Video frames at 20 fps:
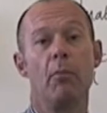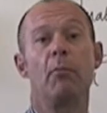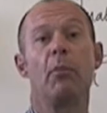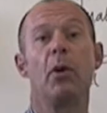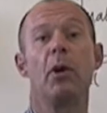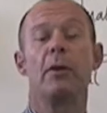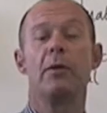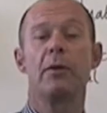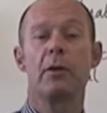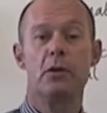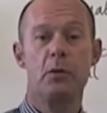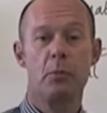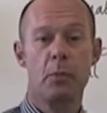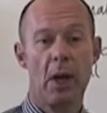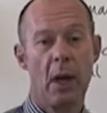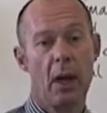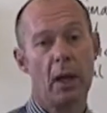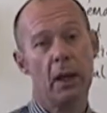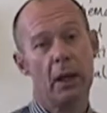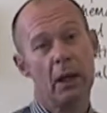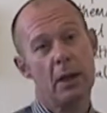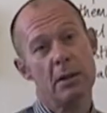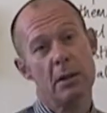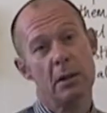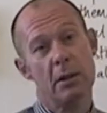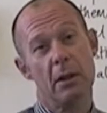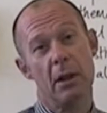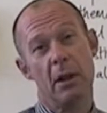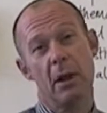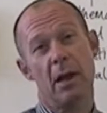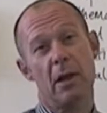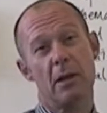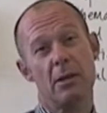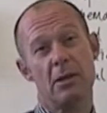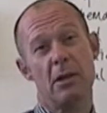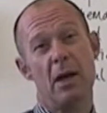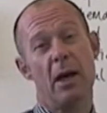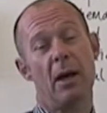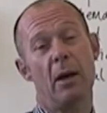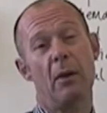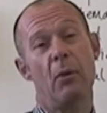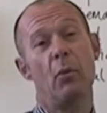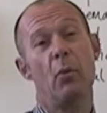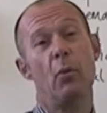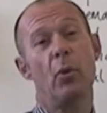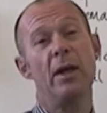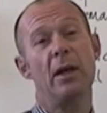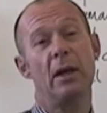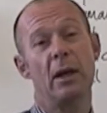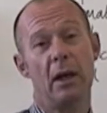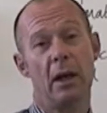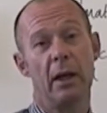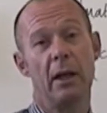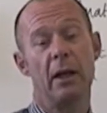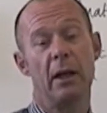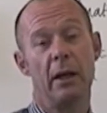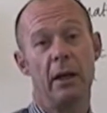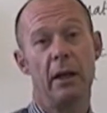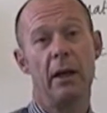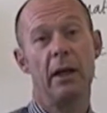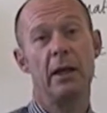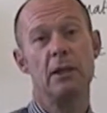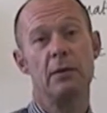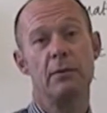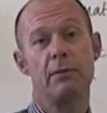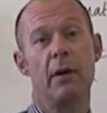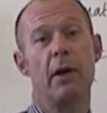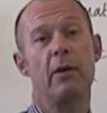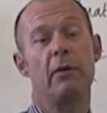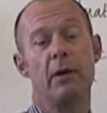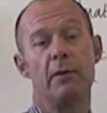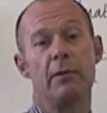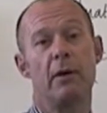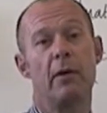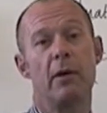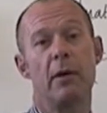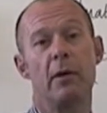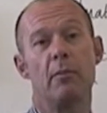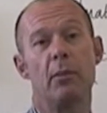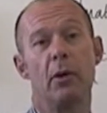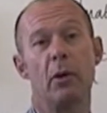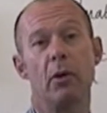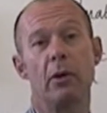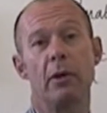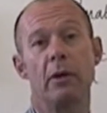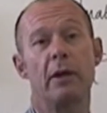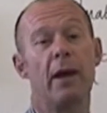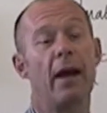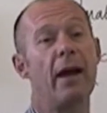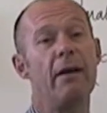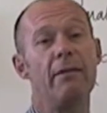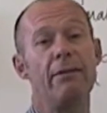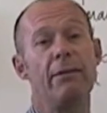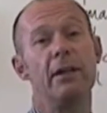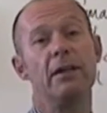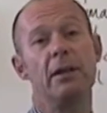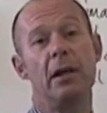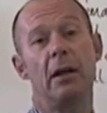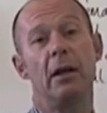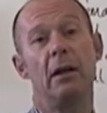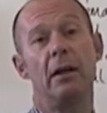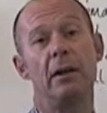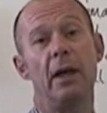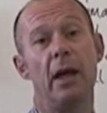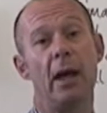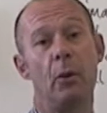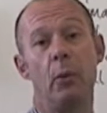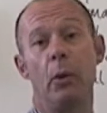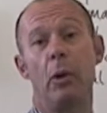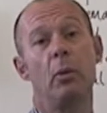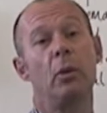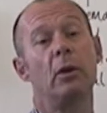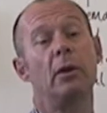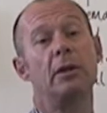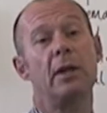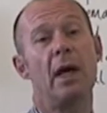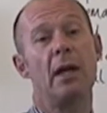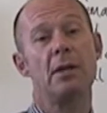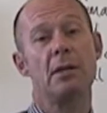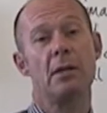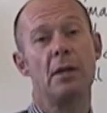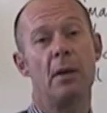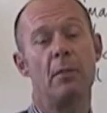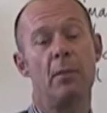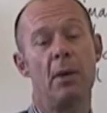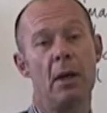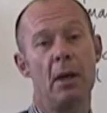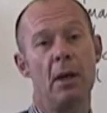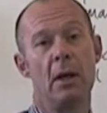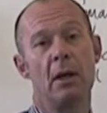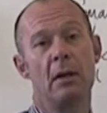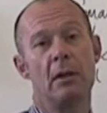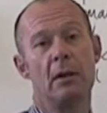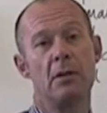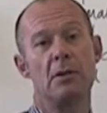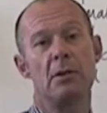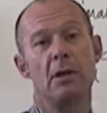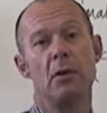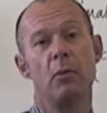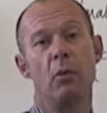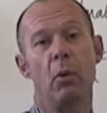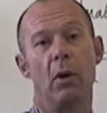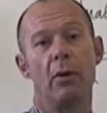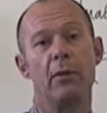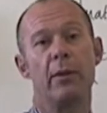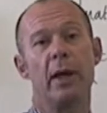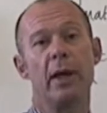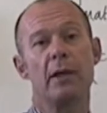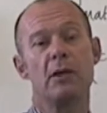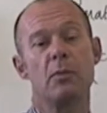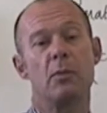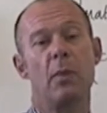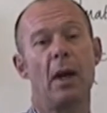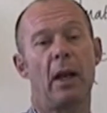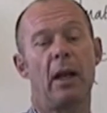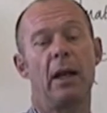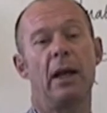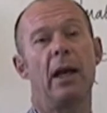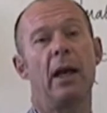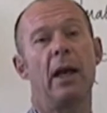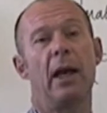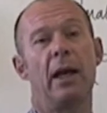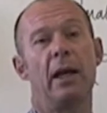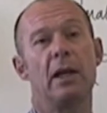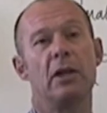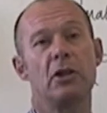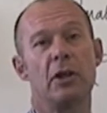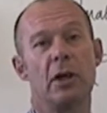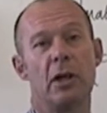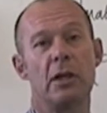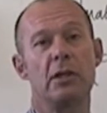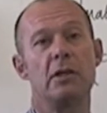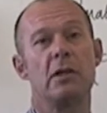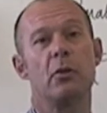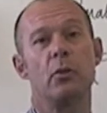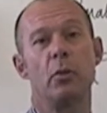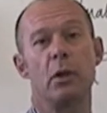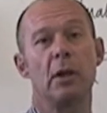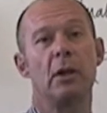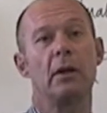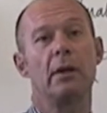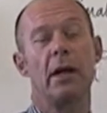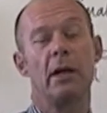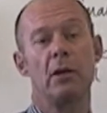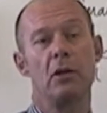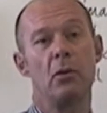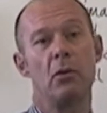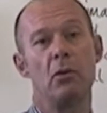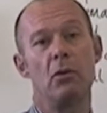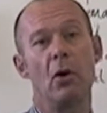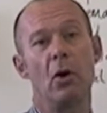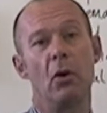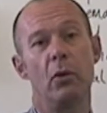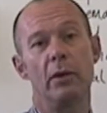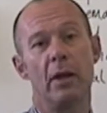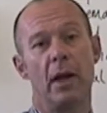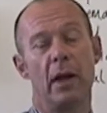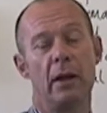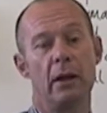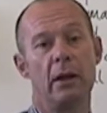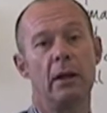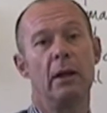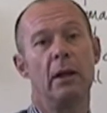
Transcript: But the spelling list that they get set weekly is very, very important. Every single year we will test them to see what their spelling age is, and we'll let you know that